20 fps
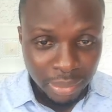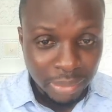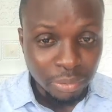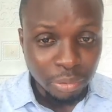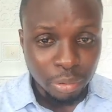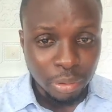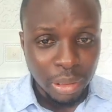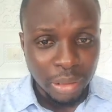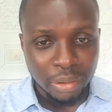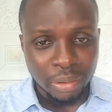
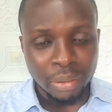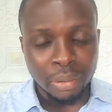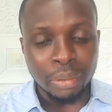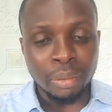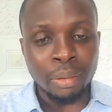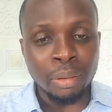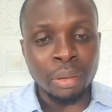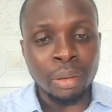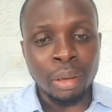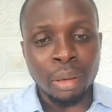
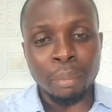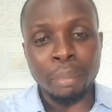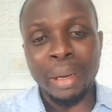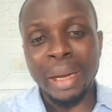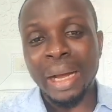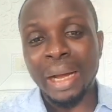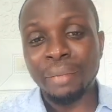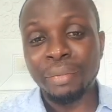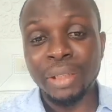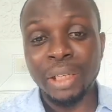indirectly
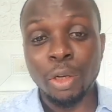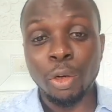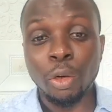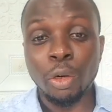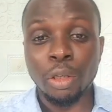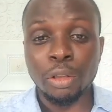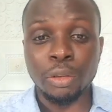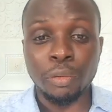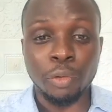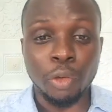by having a
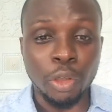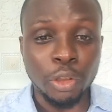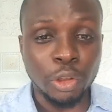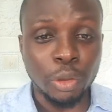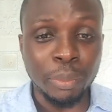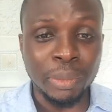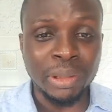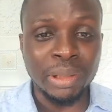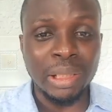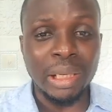whole lot of
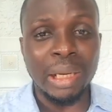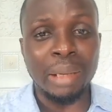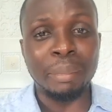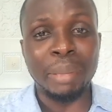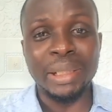customers